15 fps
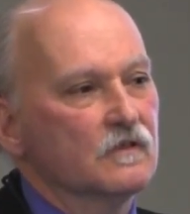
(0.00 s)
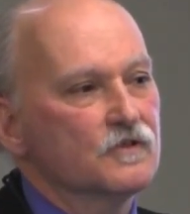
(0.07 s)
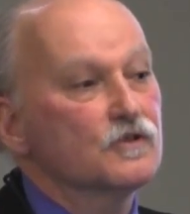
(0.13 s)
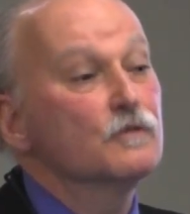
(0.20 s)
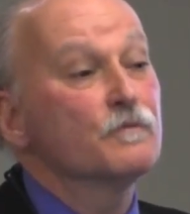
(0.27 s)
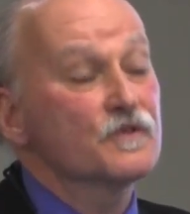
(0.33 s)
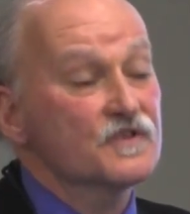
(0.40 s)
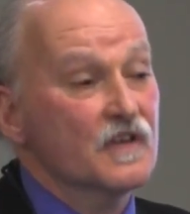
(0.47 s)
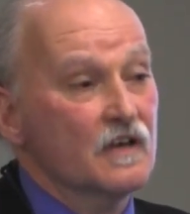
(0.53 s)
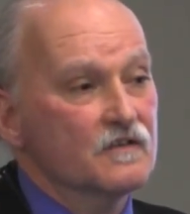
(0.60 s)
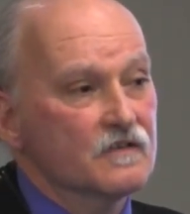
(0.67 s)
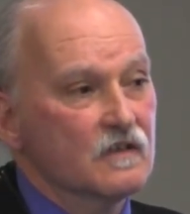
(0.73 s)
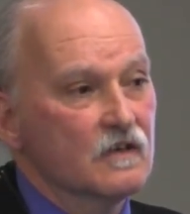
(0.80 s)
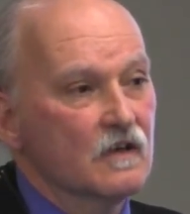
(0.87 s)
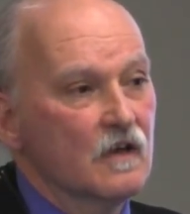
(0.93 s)

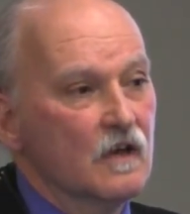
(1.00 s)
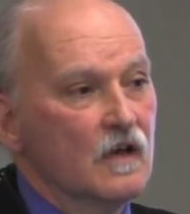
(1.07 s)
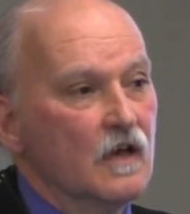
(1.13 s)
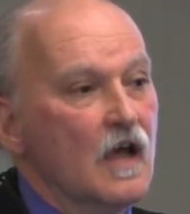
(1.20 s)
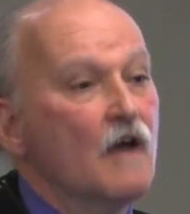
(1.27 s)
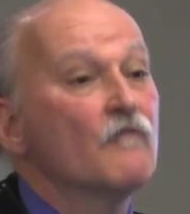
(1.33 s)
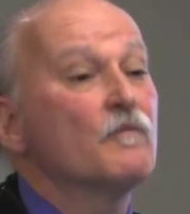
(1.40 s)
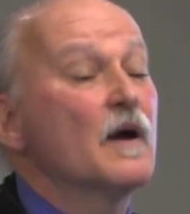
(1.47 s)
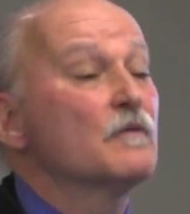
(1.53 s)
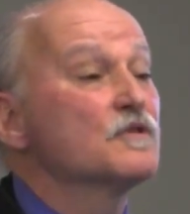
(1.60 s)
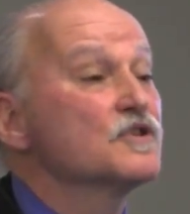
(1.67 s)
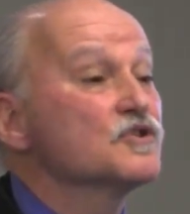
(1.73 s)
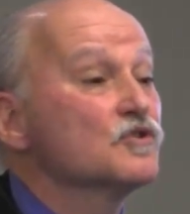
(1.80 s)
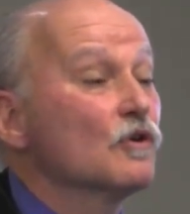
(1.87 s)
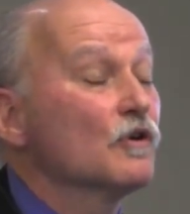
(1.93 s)
2% by
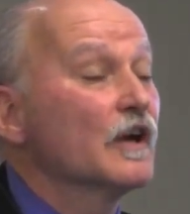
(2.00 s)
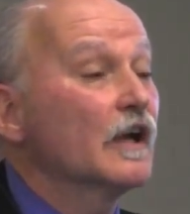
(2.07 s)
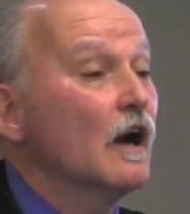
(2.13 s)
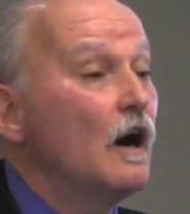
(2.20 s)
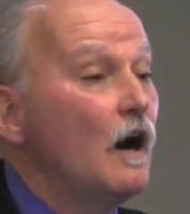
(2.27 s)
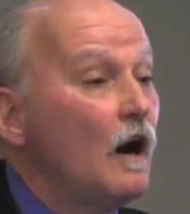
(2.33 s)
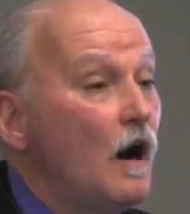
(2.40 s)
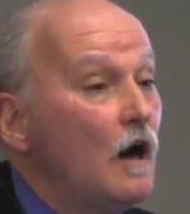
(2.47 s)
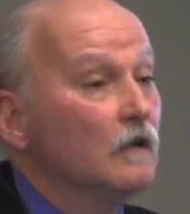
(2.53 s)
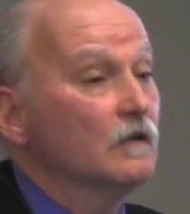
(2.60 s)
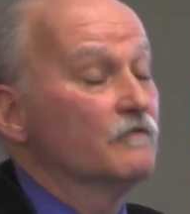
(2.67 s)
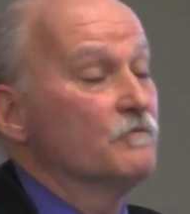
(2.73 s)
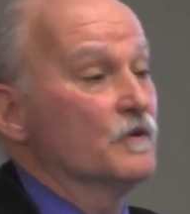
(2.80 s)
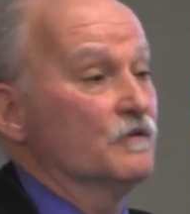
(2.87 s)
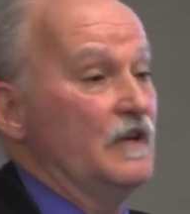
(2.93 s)
restoring all
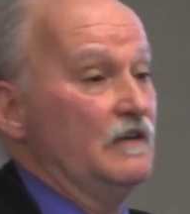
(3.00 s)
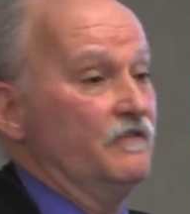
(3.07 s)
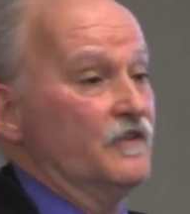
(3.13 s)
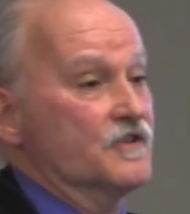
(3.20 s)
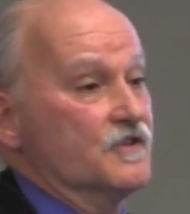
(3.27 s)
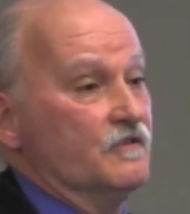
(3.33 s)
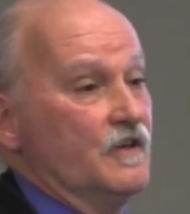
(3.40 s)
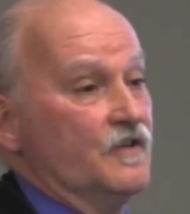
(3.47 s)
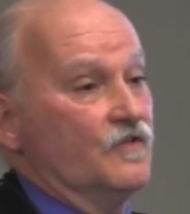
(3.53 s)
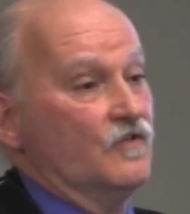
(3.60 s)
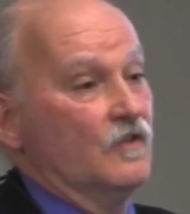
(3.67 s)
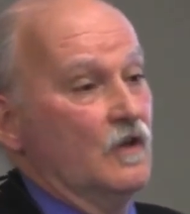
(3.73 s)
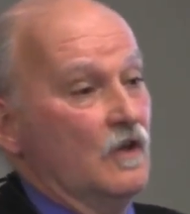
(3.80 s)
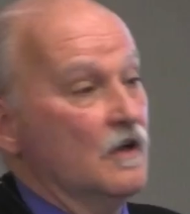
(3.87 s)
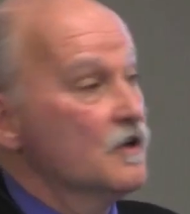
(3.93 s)
of marine
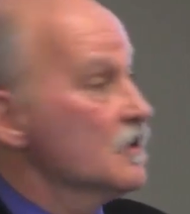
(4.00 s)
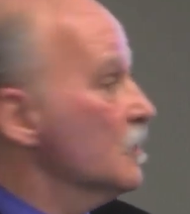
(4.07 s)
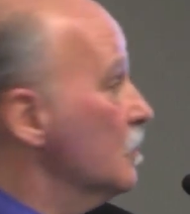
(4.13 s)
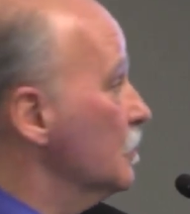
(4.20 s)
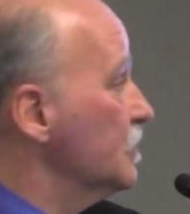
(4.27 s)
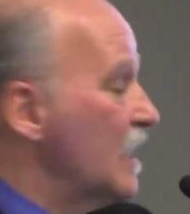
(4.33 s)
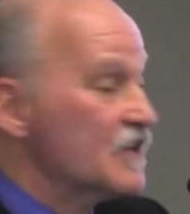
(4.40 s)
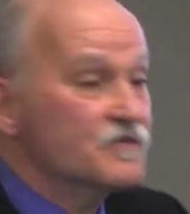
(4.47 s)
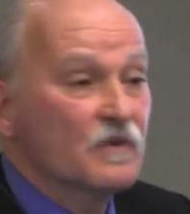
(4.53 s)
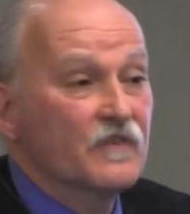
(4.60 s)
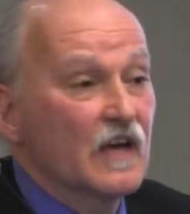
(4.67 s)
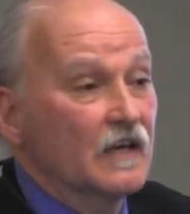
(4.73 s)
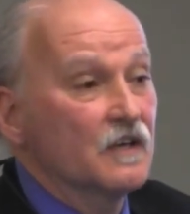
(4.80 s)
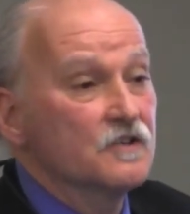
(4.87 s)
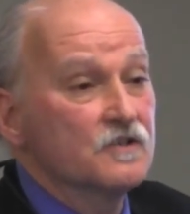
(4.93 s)
fisheries. Yes,
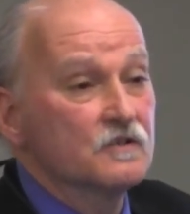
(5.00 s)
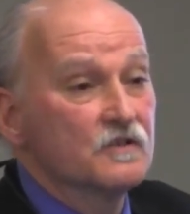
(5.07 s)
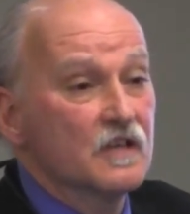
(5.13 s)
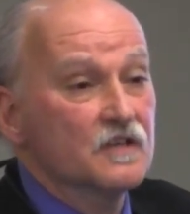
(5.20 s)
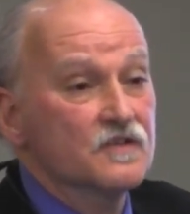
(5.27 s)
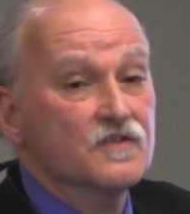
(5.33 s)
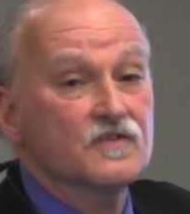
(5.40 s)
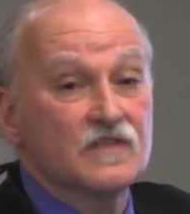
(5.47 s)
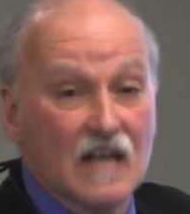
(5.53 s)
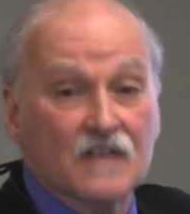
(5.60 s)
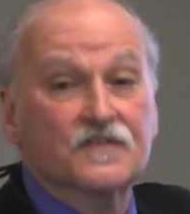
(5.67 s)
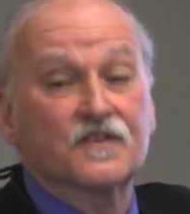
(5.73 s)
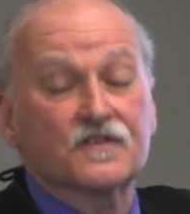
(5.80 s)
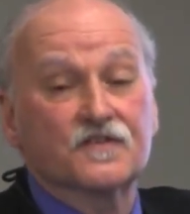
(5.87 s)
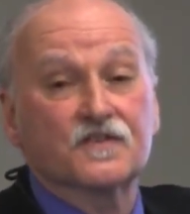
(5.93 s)
we've got to do this.
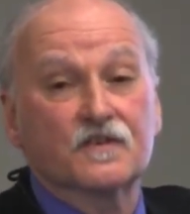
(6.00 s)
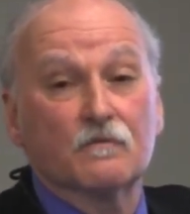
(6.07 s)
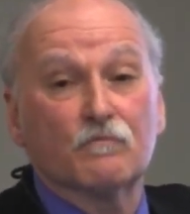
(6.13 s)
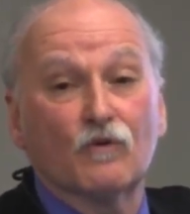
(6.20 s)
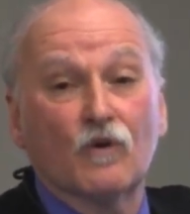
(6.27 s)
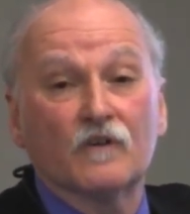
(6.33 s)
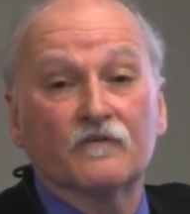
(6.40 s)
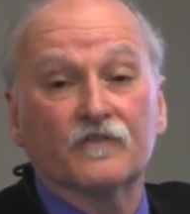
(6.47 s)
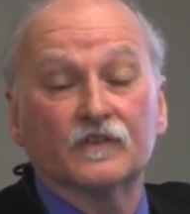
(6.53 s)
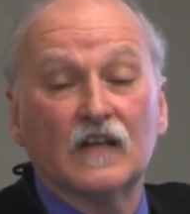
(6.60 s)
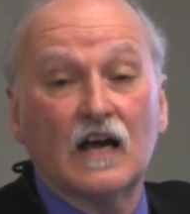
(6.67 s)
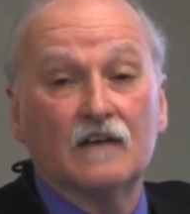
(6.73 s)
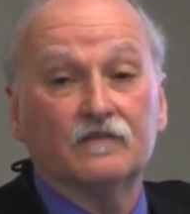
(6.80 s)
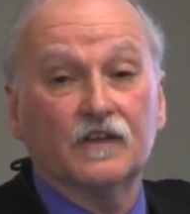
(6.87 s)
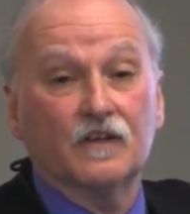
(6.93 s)
Yes, this is important for
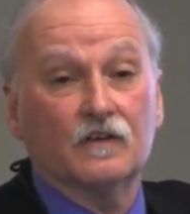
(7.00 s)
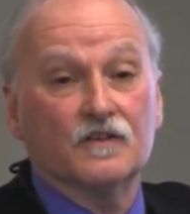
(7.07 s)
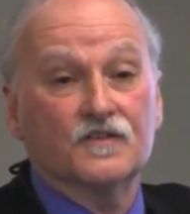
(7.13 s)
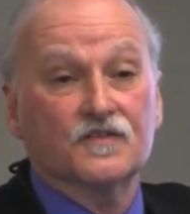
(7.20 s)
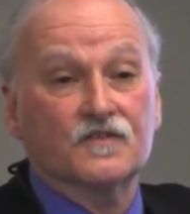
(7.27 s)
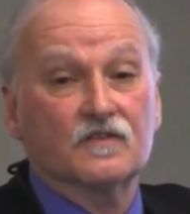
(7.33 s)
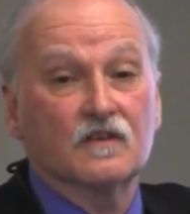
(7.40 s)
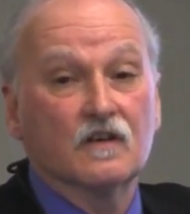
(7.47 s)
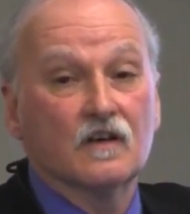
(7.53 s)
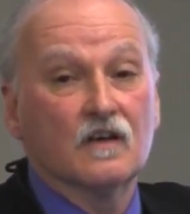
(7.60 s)
livelihoods.